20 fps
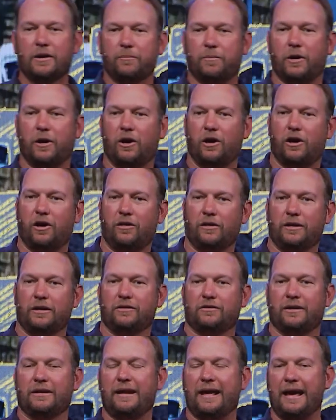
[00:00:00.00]
Paul
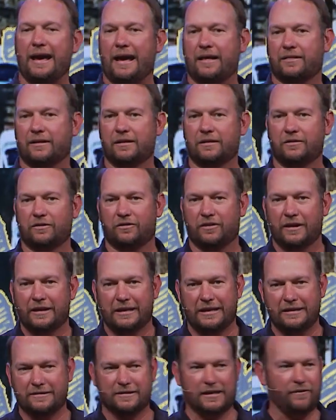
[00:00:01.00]
is in Athens.
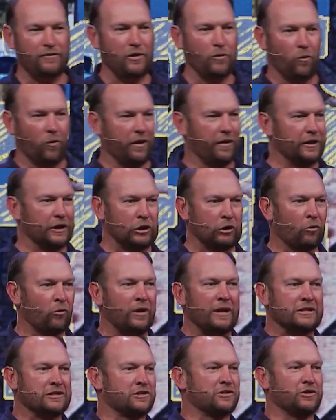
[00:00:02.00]
He's giving one of the
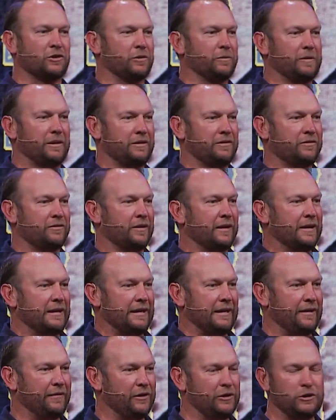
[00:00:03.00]
great sermons
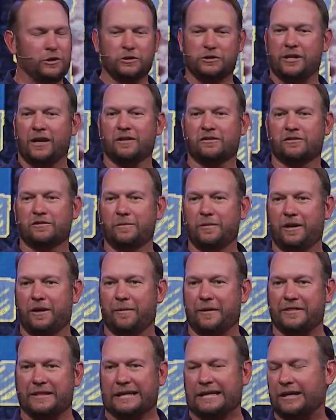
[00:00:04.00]
in the New Testament
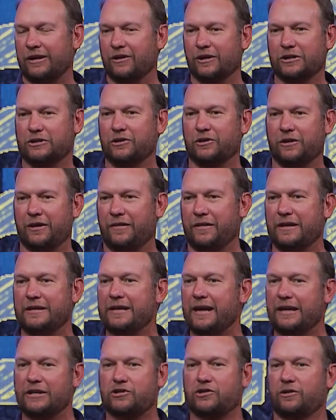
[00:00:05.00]
about the character and the
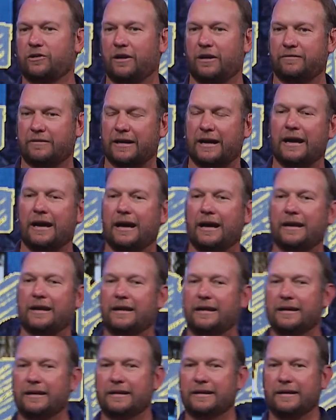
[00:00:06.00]
nature of
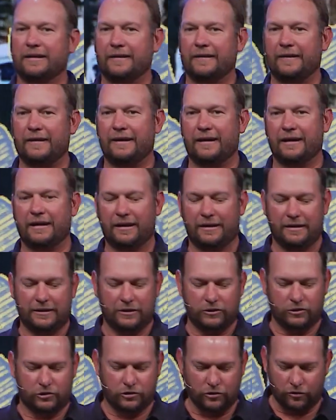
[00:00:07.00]
God. And
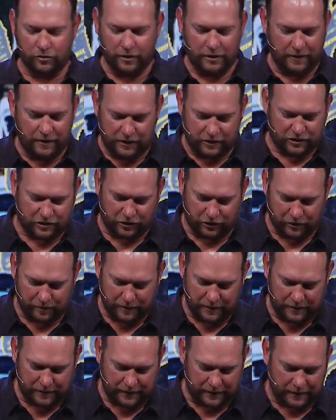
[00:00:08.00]
during this
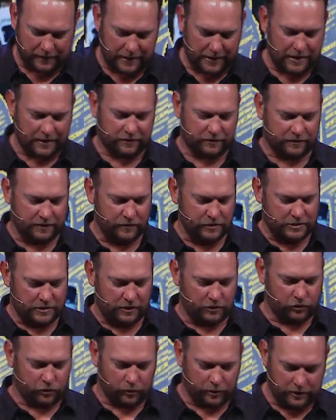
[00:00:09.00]
sermon in Acts
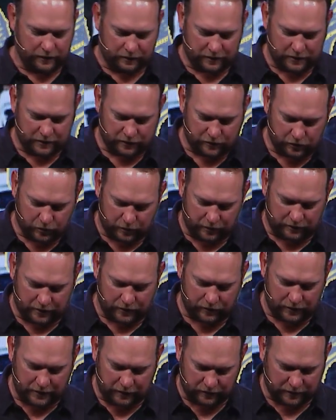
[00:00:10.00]
17, 26 and
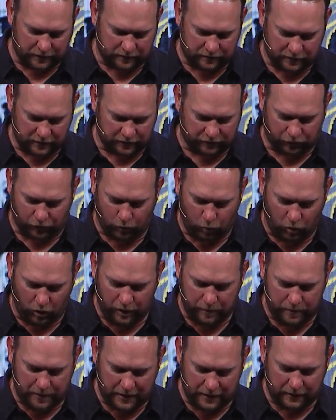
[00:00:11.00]
27, he says this From
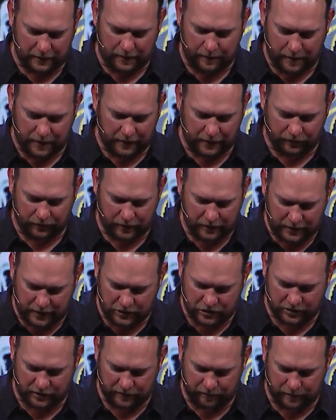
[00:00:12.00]
one man he made every
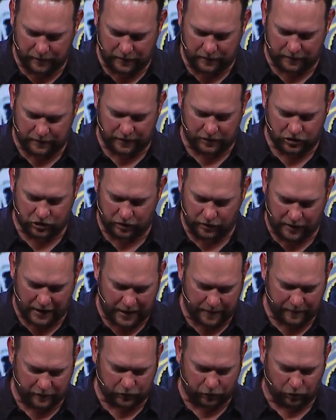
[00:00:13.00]
nation of men that they should
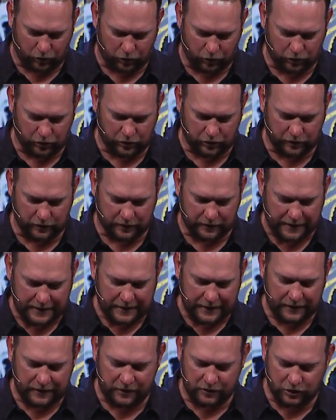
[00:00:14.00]
inhabit the whole
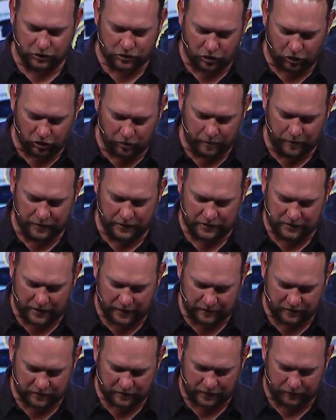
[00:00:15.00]
earth, and he determined the
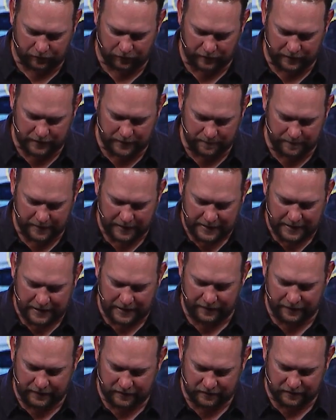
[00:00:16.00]
time set for them
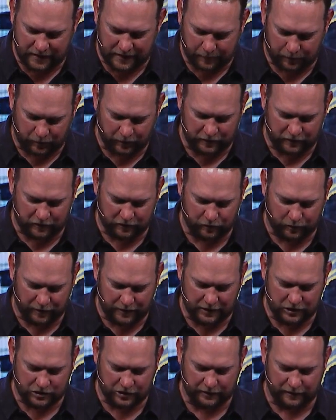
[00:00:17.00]
and the exact places where
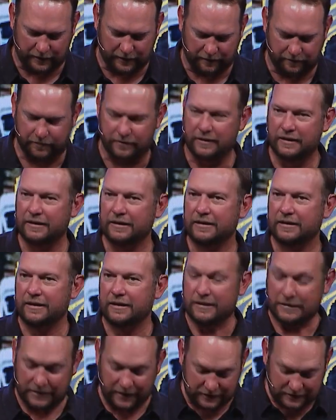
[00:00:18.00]
they should live.
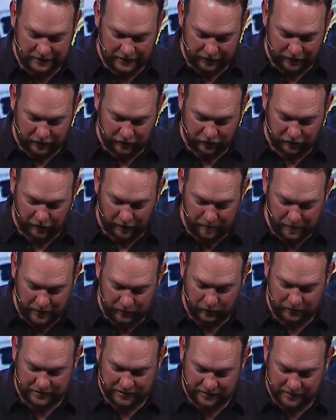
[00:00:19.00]
God did this so that
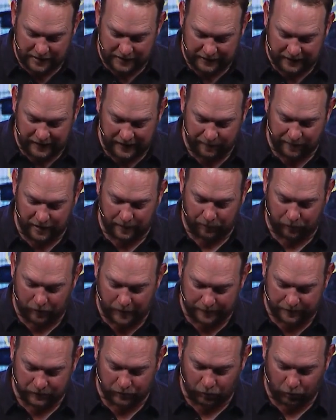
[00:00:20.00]
men would seek him and
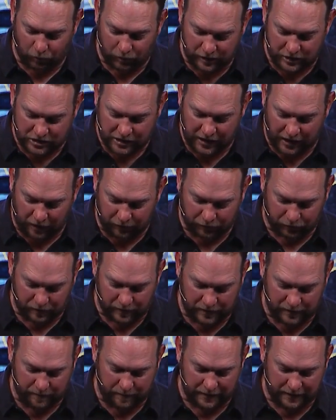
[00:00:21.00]
perhaps reach out for
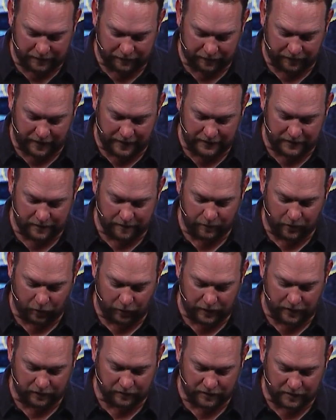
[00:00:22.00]
him and find him,
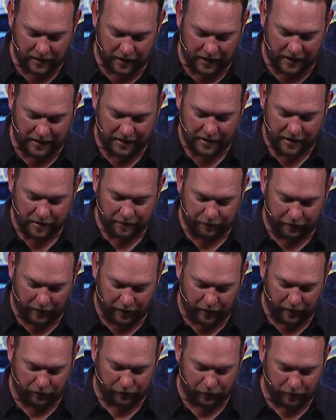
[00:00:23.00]
though he is not
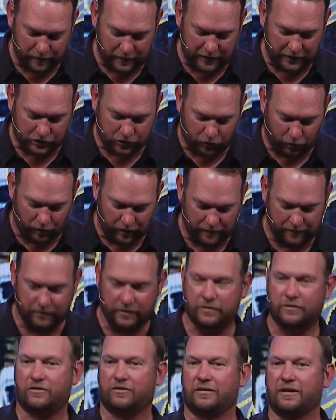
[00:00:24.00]
far from each one of
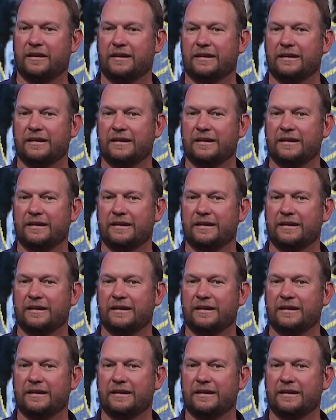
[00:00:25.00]
us.